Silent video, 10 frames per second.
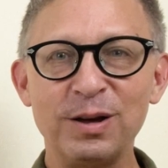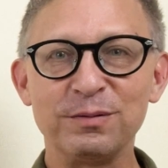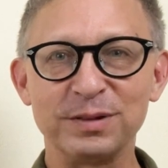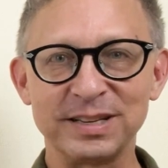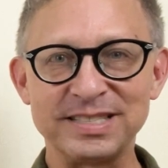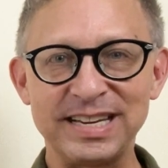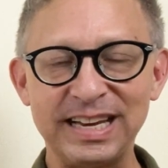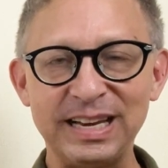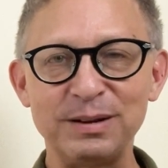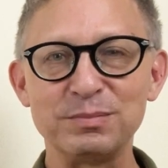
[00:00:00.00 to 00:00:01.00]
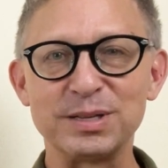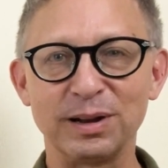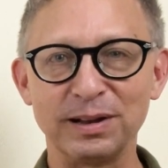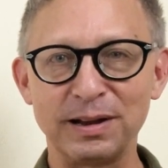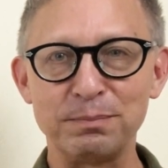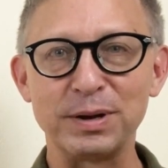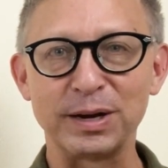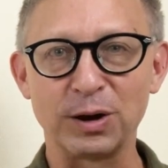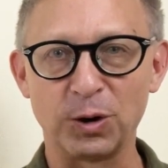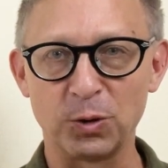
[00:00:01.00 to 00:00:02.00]
for the team's
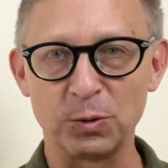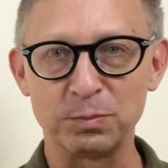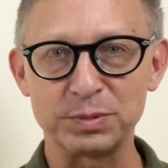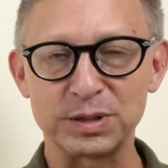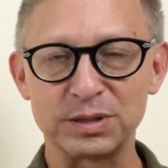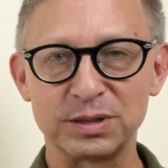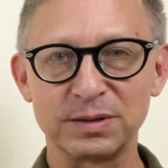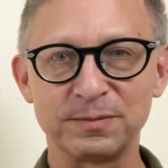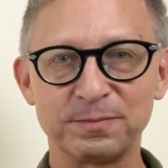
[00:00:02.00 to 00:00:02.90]
Olympic hopes.